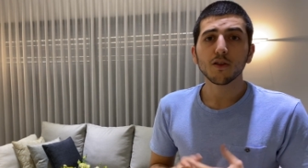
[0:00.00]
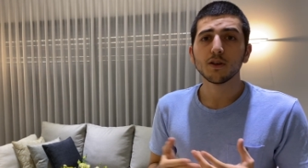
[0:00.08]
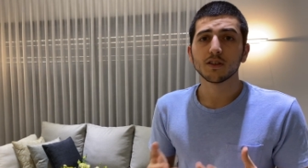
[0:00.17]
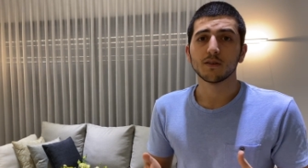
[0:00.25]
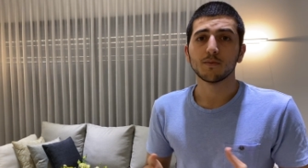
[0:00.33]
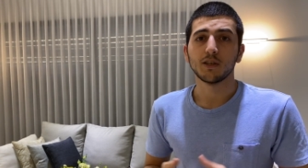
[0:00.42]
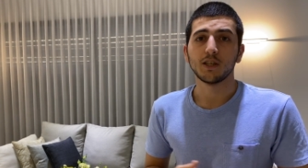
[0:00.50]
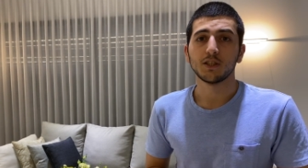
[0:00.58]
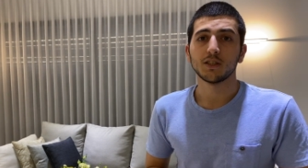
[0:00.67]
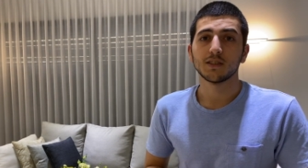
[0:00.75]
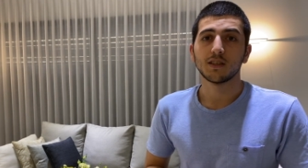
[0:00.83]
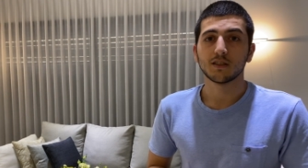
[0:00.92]

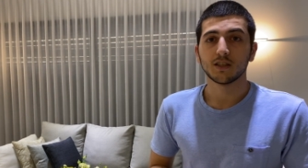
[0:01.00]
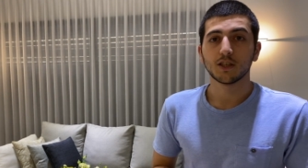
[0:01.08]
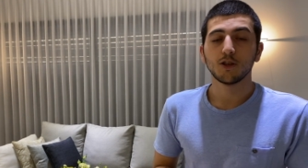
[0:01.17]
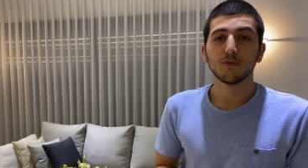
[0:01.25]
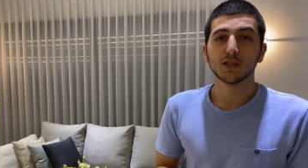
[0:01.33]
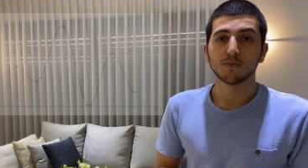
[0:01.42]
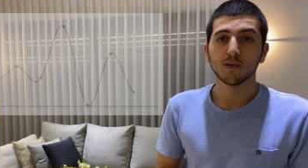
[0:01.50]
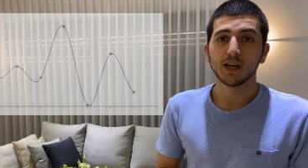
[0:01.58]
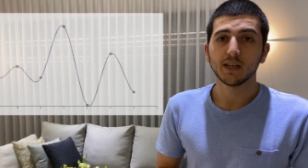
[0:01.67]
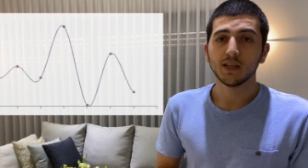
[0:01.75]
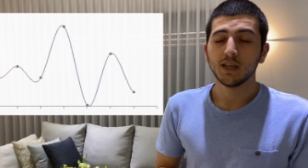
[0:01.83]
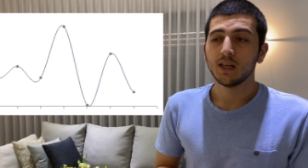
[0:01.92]
interpolations, like the cubic spline,